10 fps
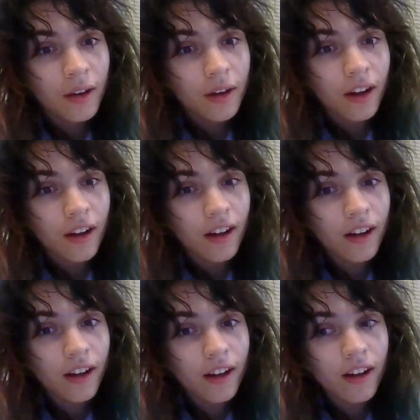
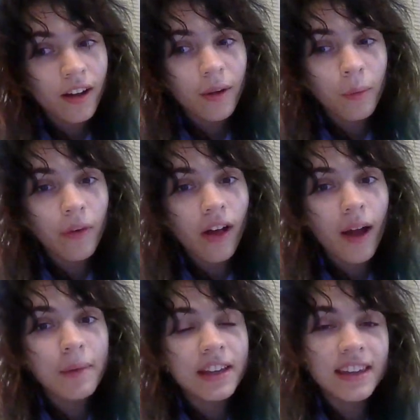Uh, well,
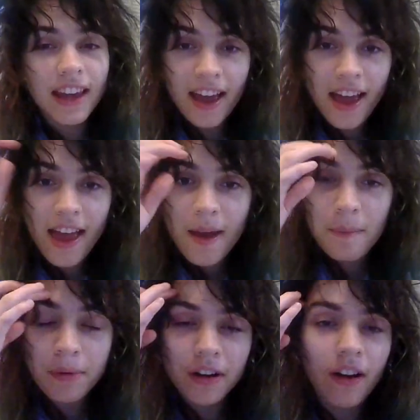I mean, yeah,
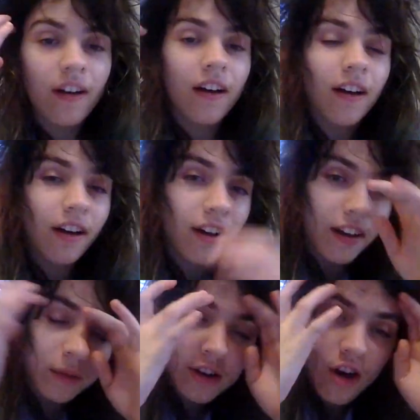but,
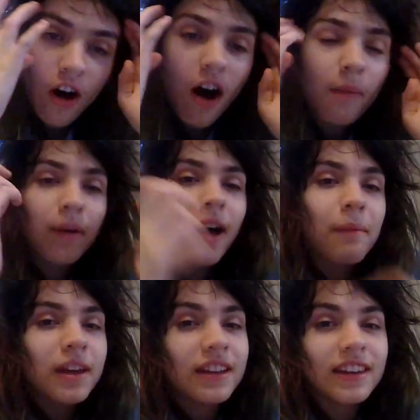uh, nah, but I
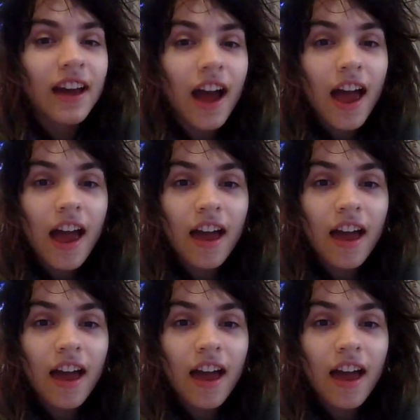mean, yeah.